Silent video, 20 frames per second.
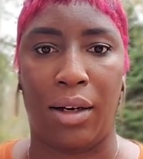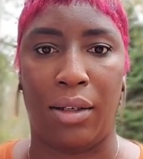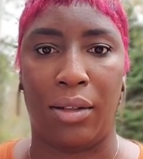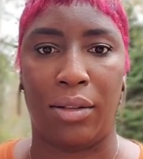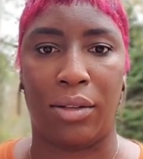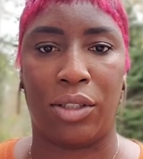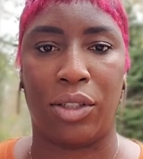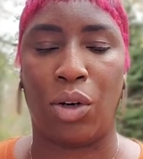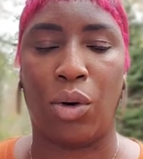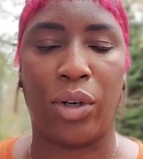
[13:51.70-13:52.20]

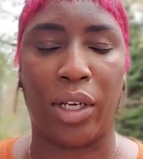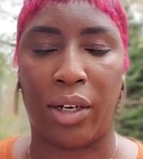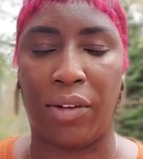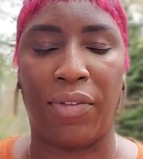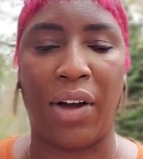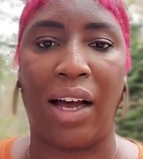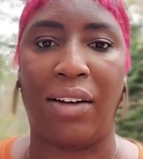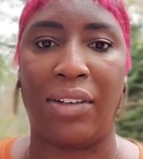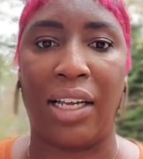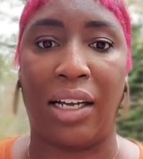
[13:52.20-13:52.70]
to go get a
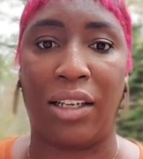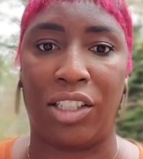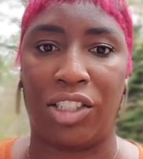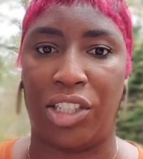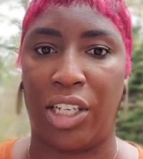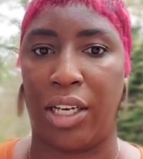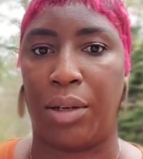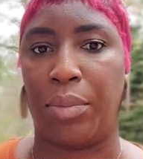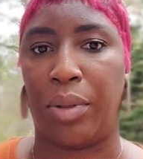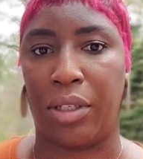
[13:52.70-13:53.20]
$5
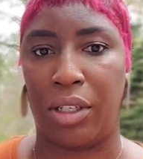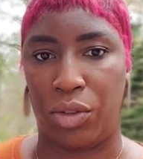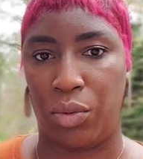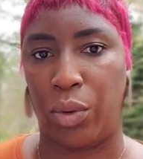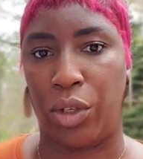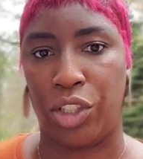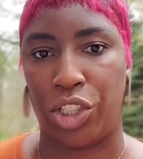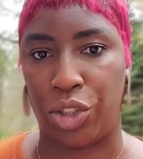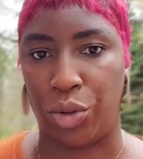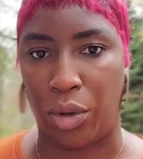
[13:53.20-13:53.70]
check because
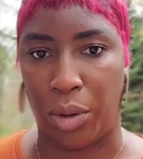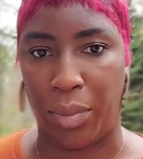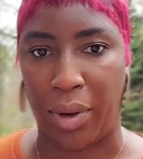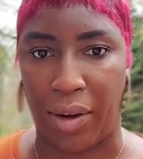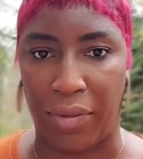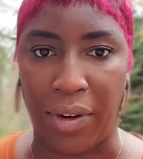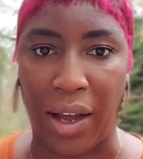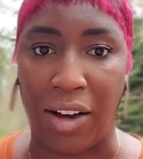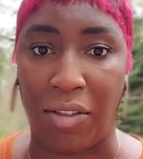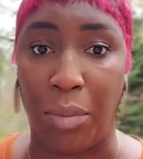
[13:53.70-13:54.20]
we're short
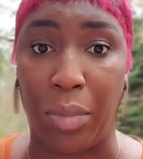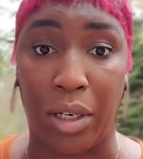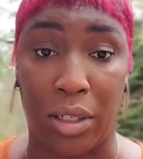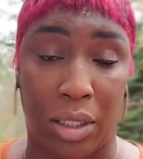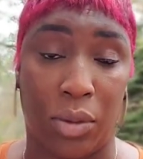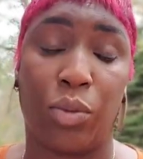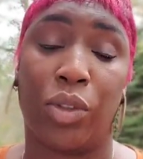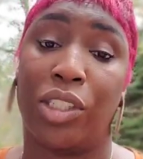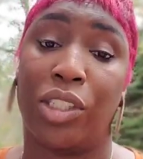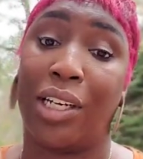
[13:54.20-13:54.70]
by
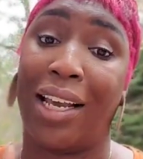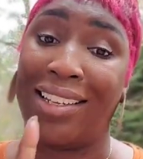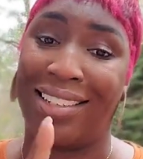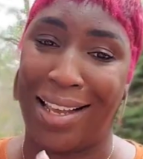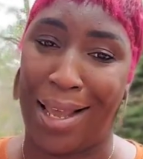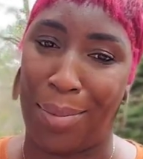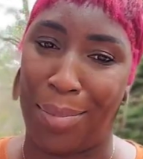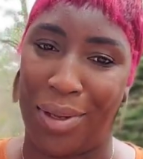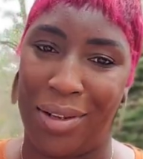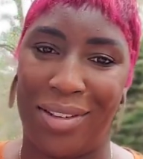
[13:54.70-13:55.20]
$5, which has
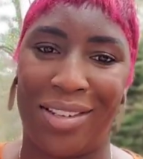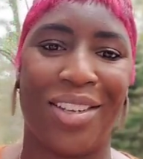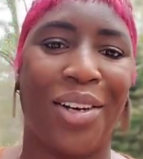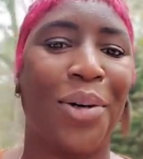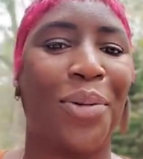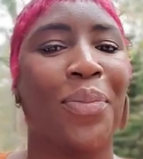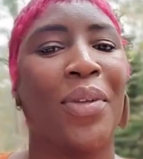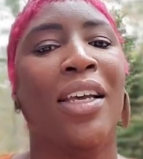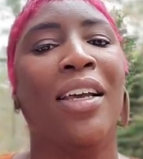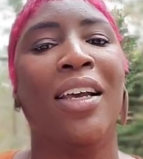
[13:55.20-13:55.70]
happened.
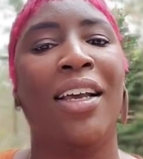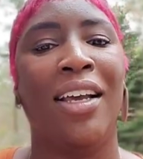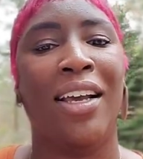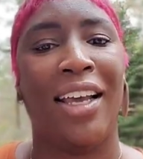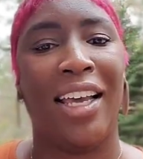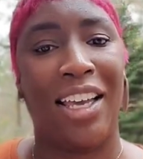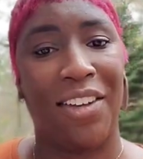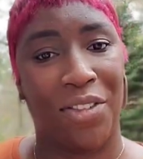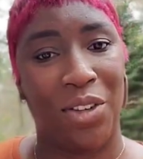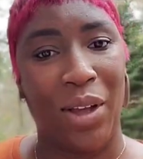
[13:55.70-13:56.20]
So
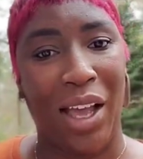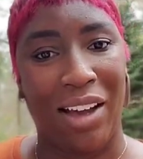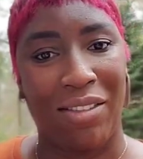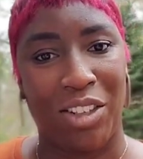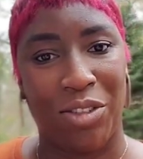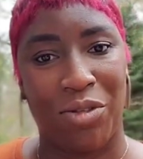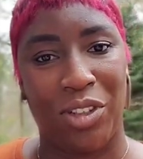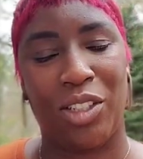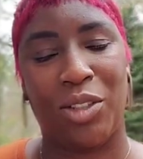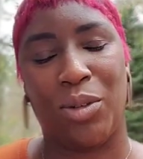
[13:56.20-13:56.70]
if you have
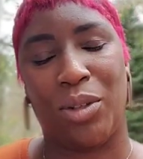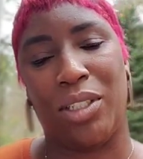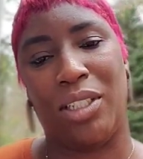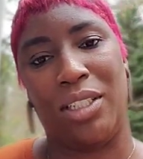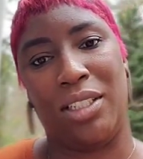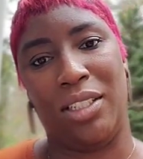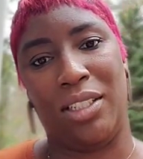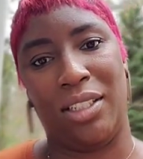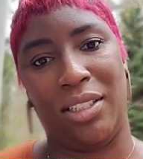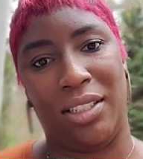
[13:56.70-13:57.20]
the
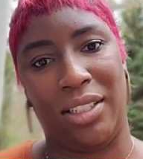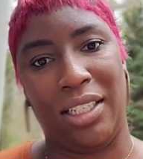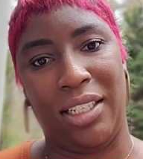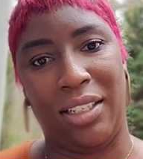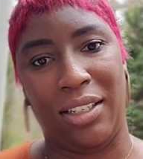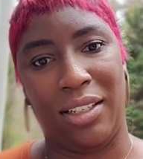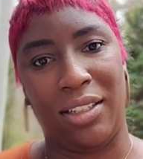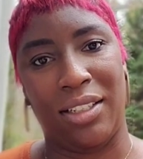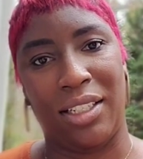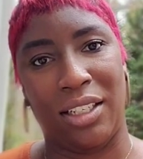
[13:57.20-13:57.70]
resources,
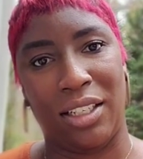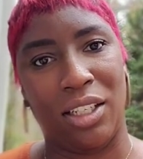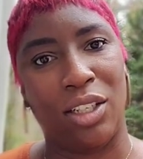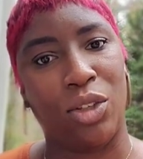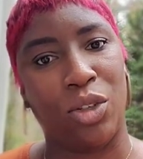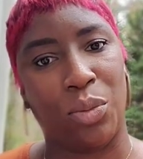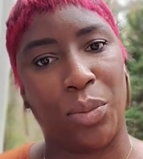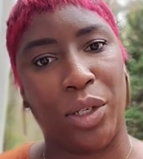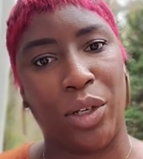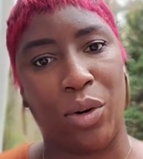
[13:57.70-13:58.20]
send a
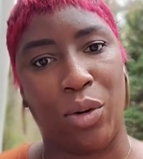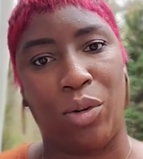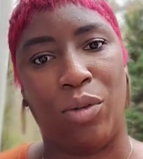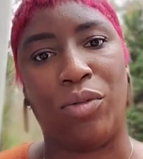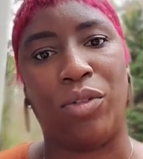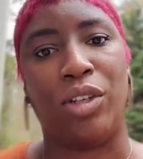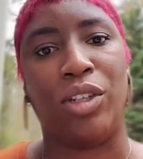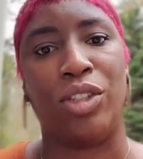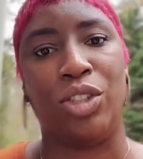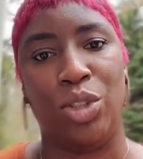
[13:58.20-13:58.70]
little bit
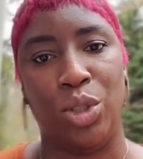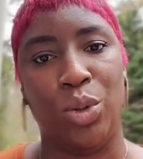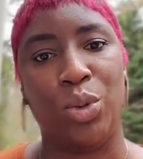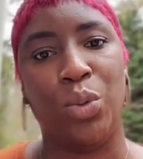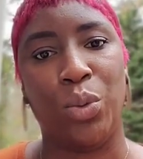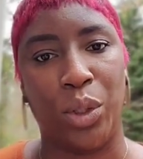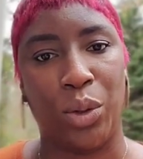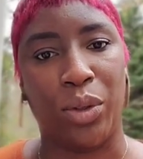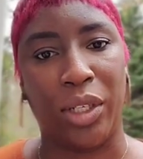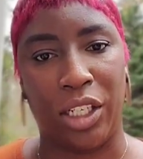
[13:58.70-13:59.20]
over. You
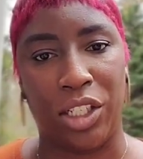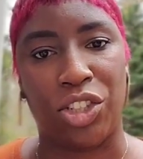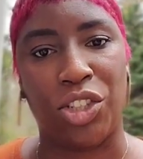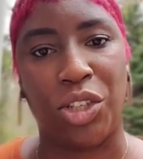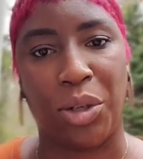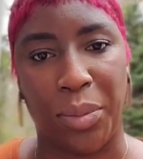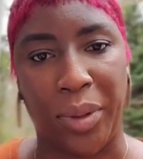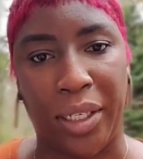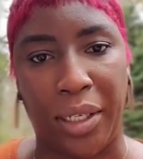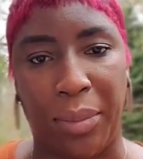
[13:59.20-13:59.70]
will get
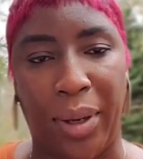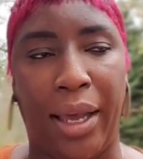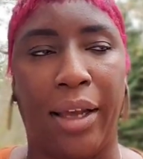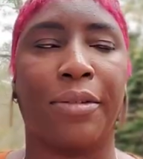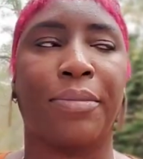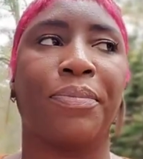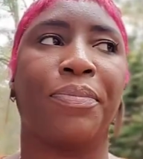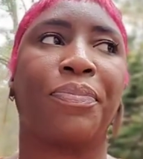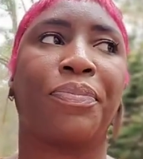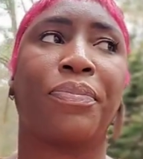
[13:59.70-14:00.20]
your money back.
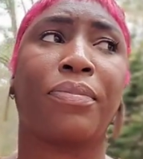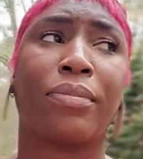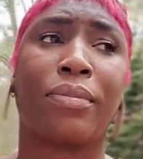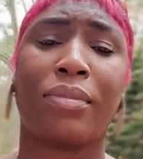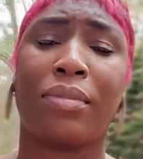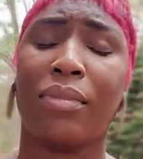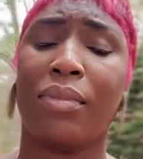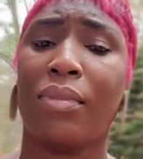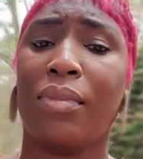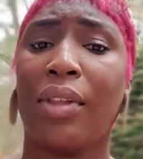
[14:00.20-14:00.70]

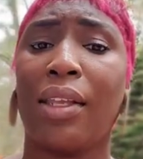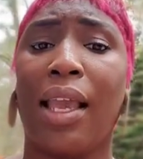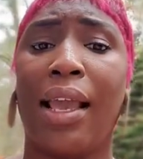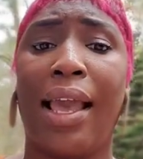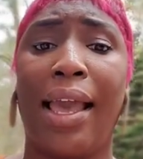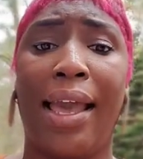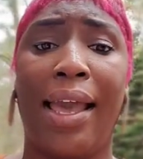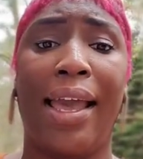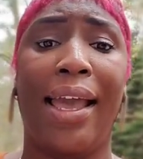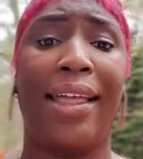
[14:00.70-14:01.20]

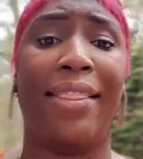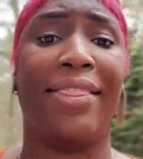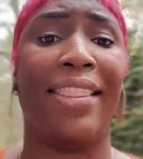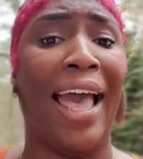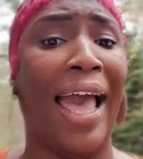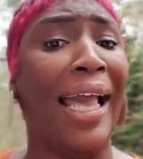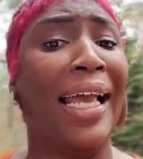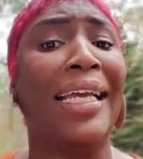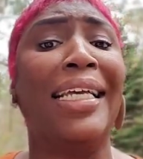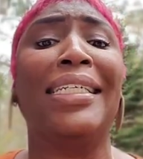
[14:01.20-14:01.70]
And
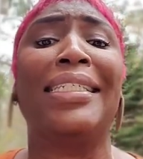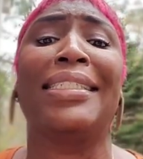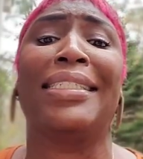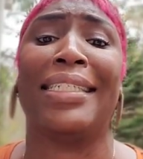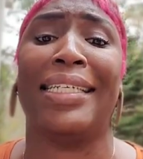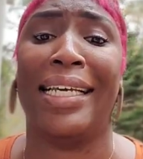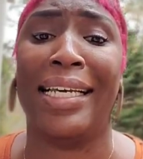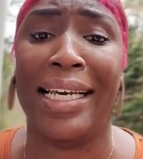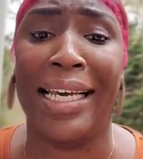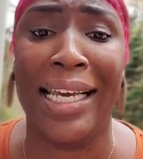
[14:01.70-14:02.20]
that
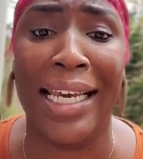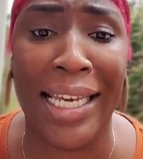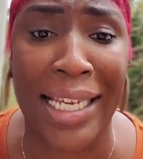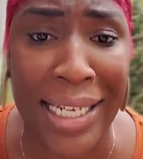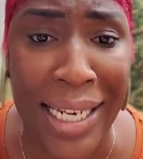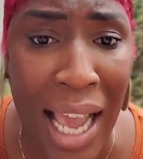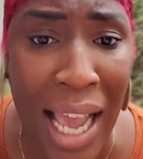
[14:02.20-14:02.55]
is it.